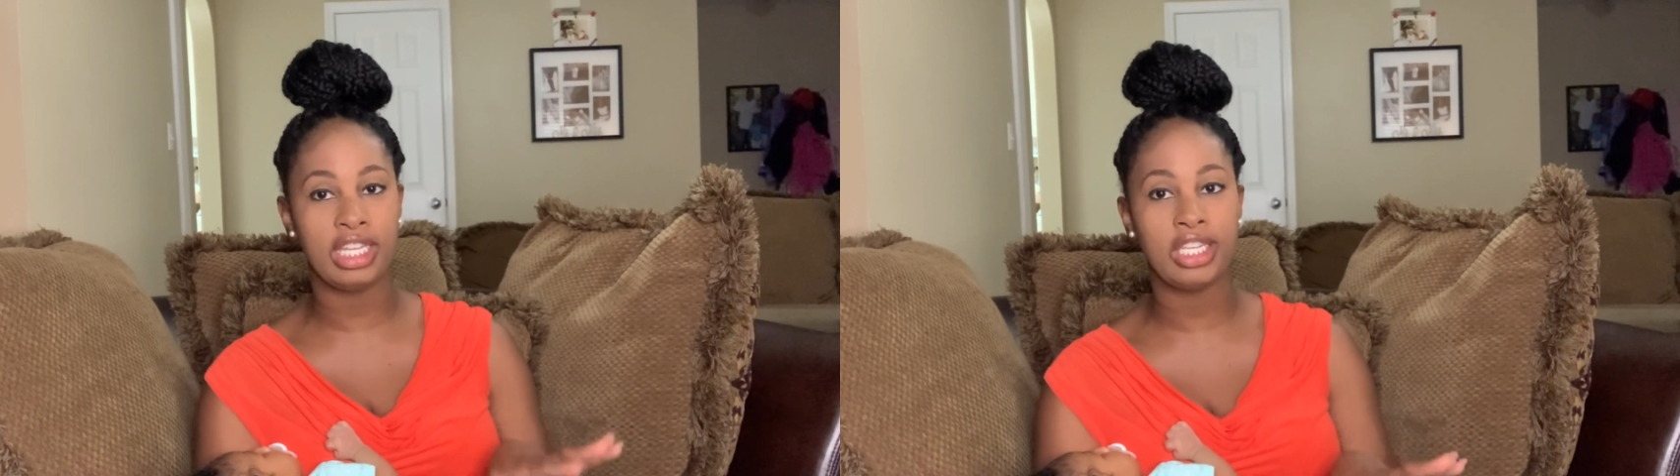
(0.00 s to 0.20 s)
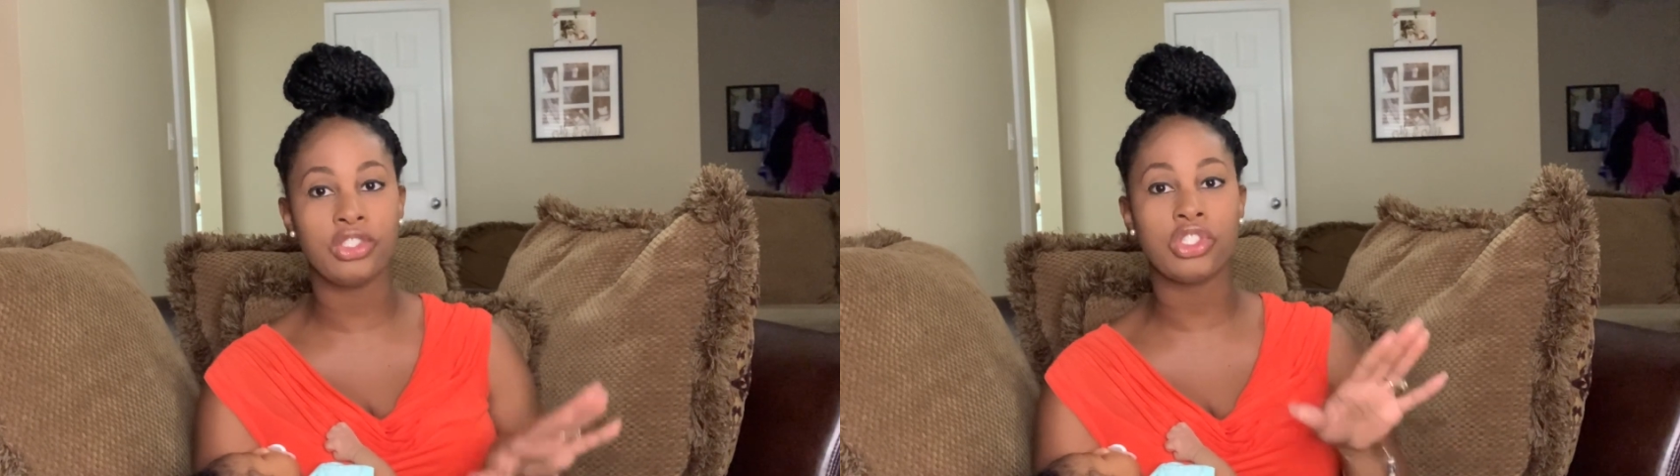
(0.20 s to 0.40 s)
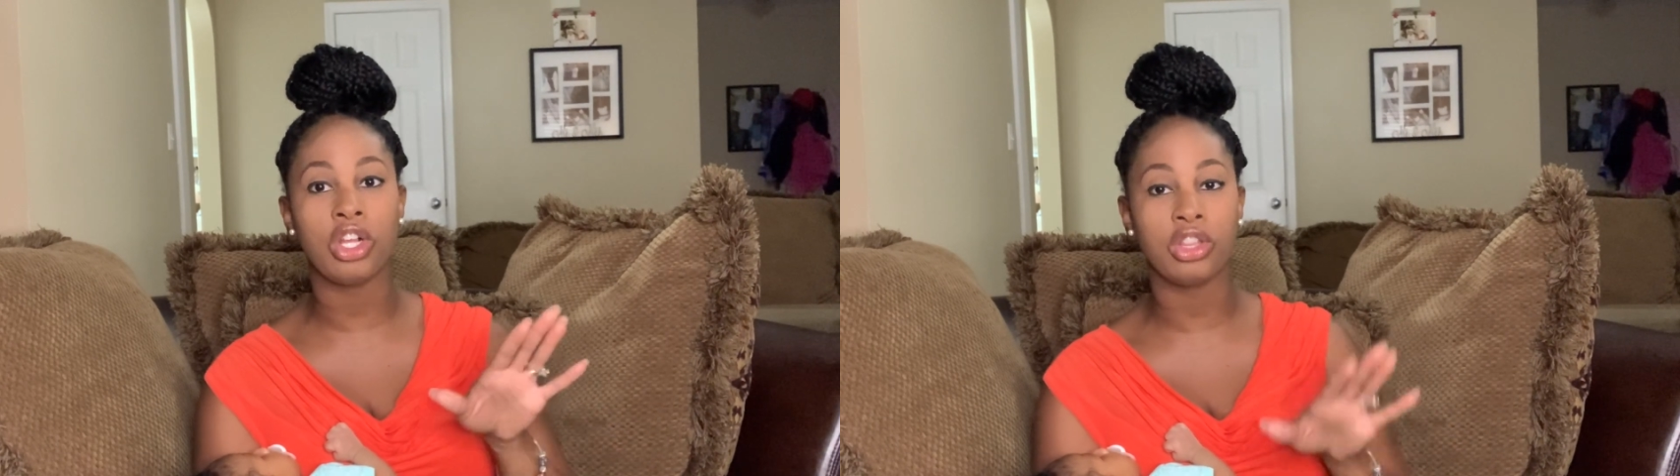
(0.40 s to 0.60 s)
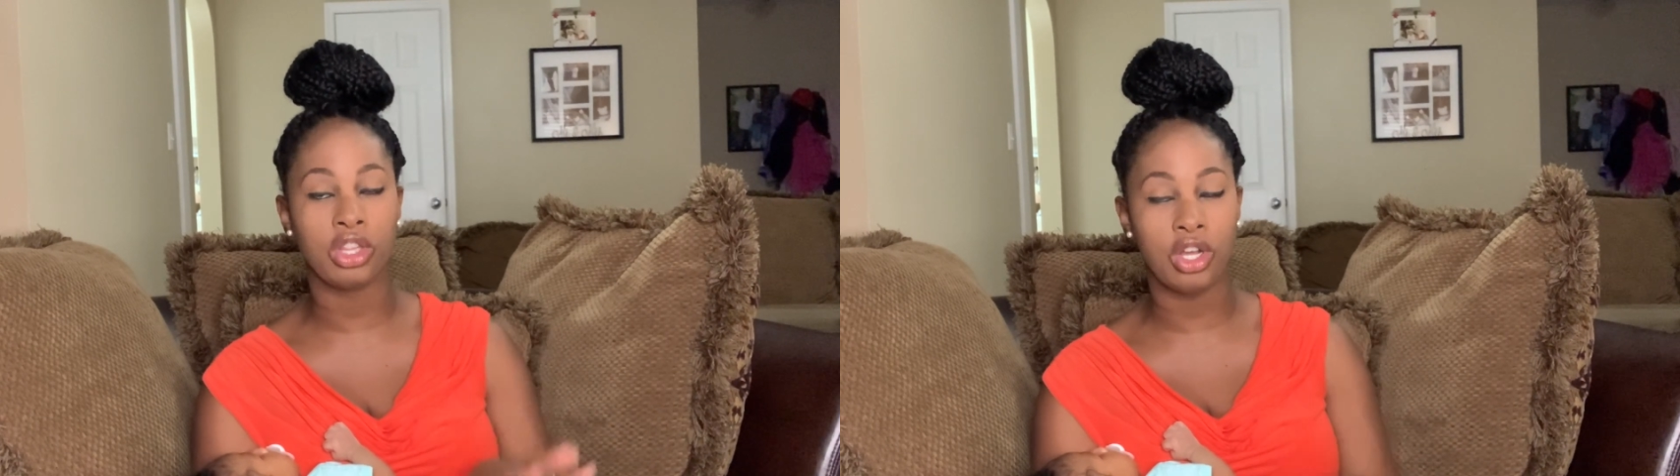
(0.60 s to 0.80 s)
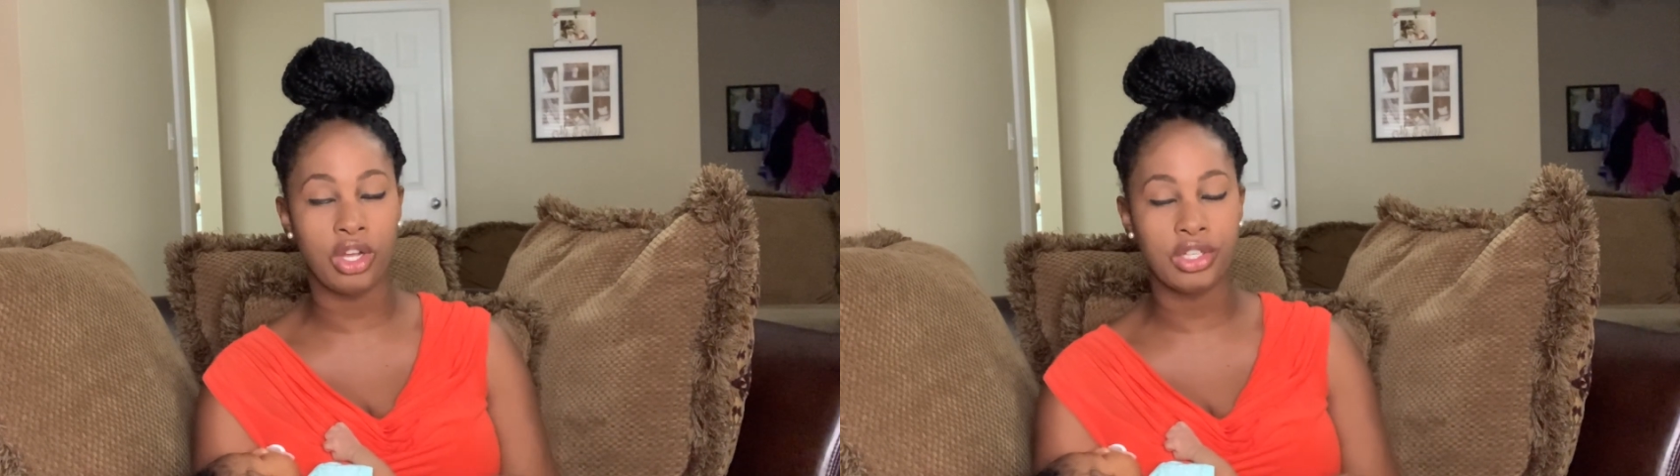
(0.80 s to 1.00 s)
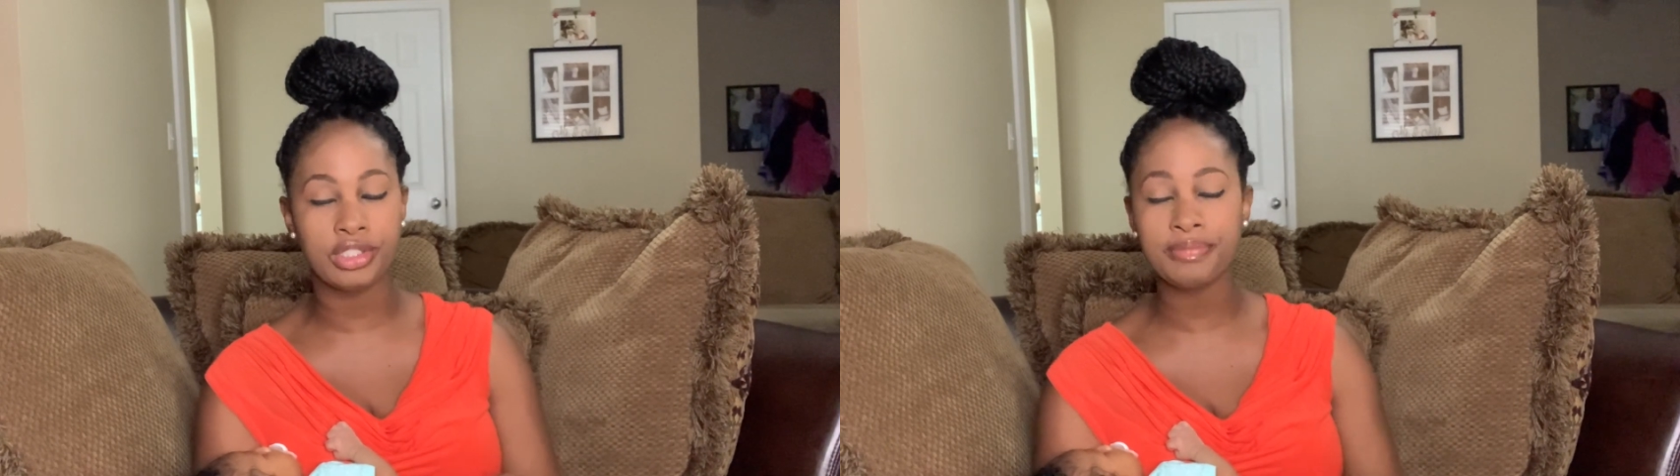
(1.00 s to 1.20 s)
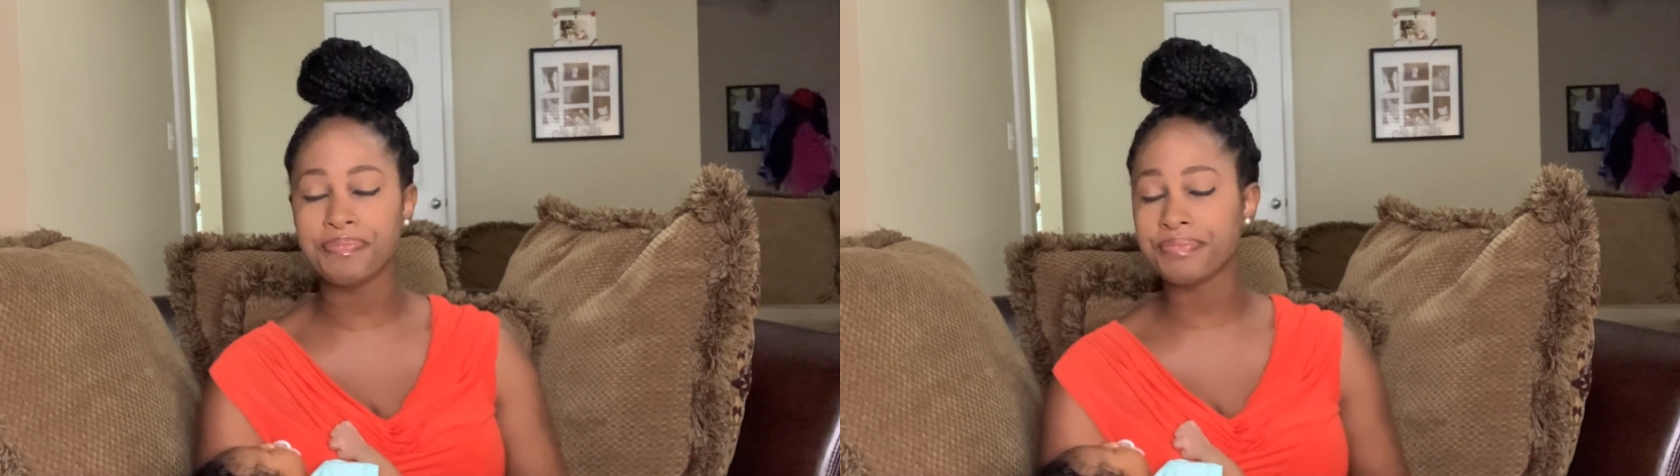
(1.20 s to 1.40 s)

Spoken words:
inch long.